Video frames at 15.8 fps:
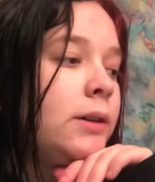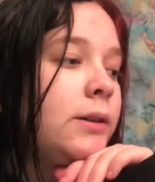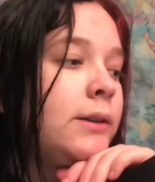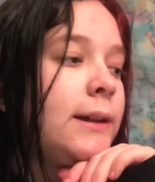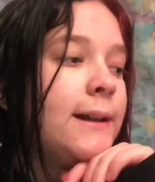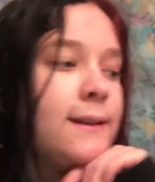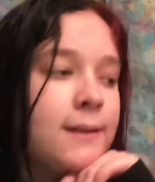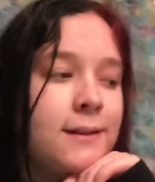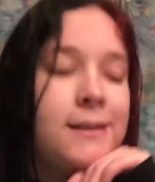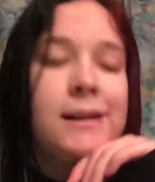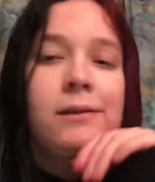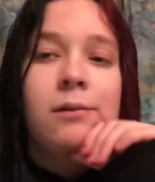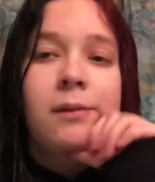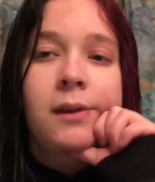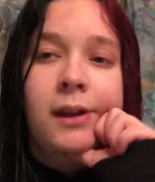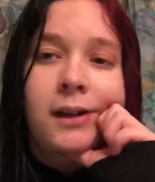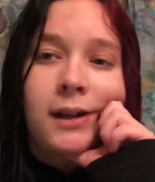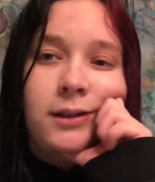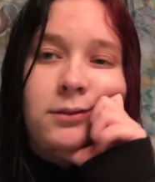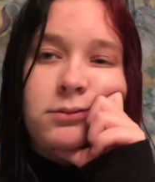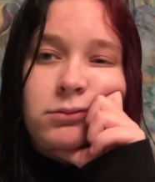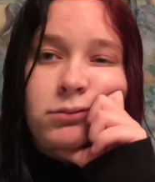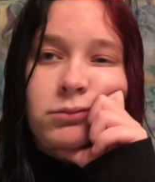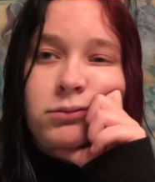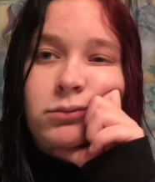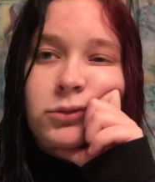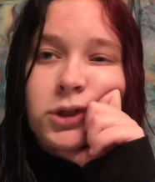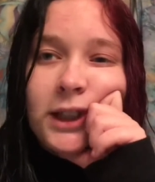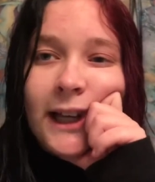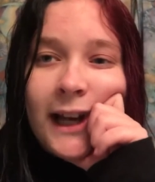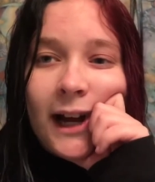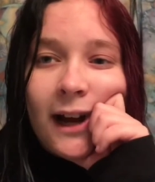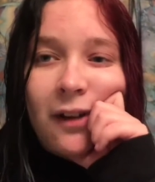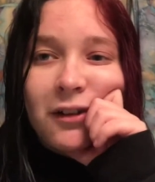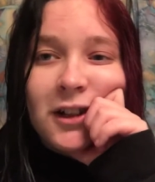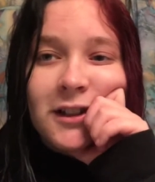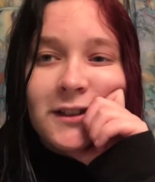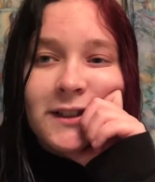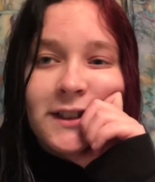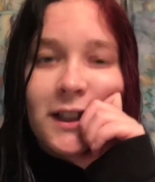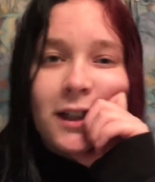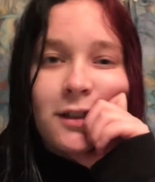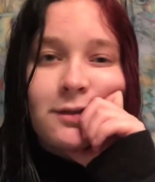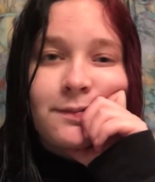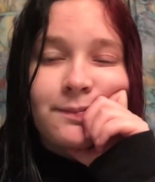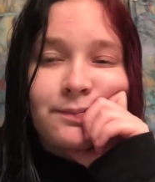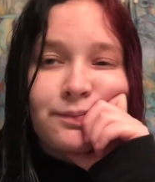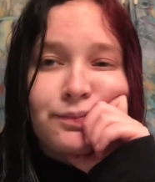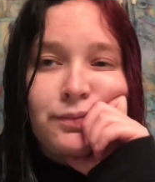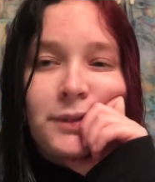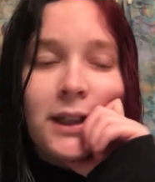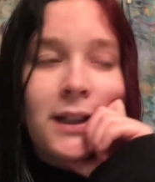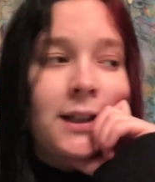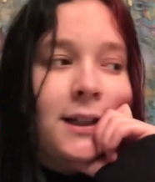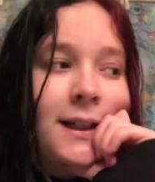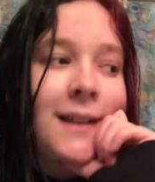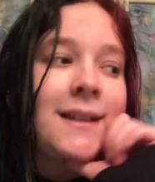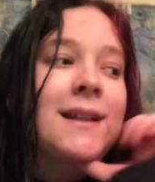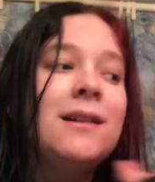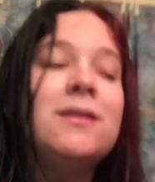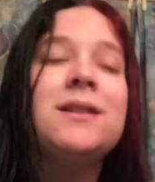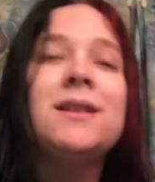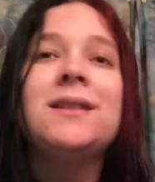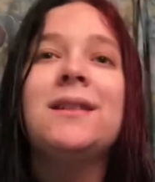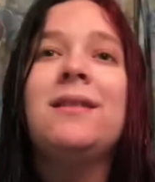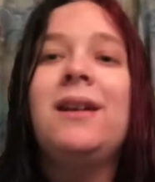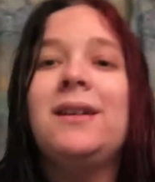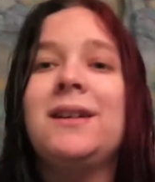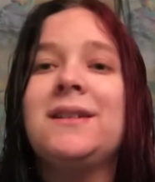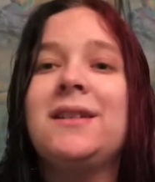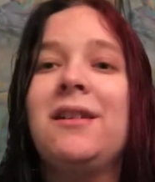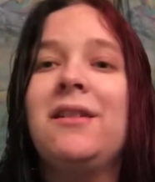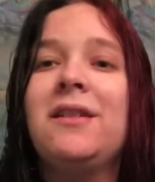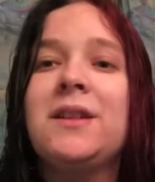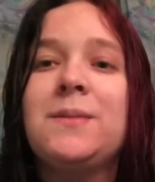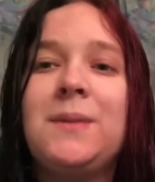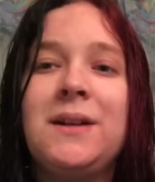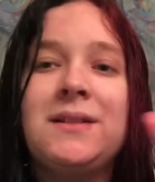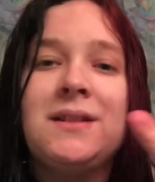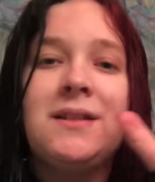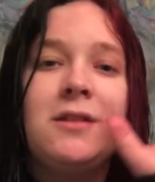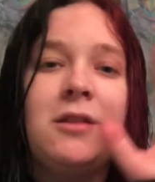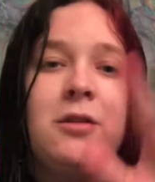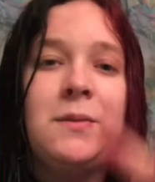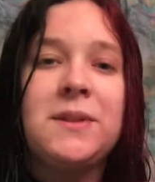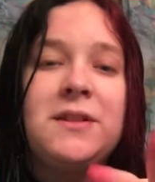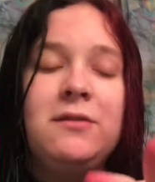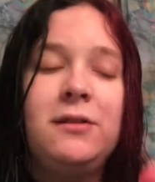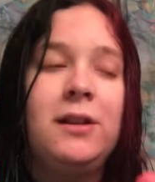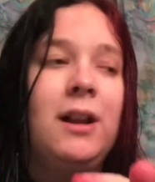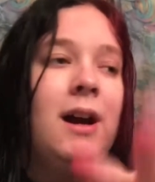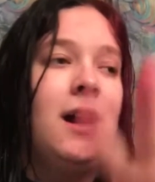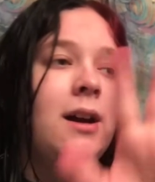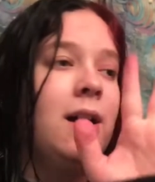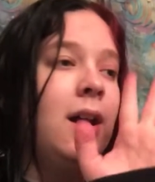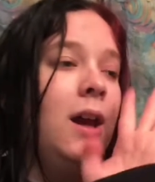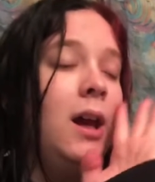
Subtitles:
That's going to take me like an hour. So it's now 6 o'clock. I started this process at almost 2 o'clock.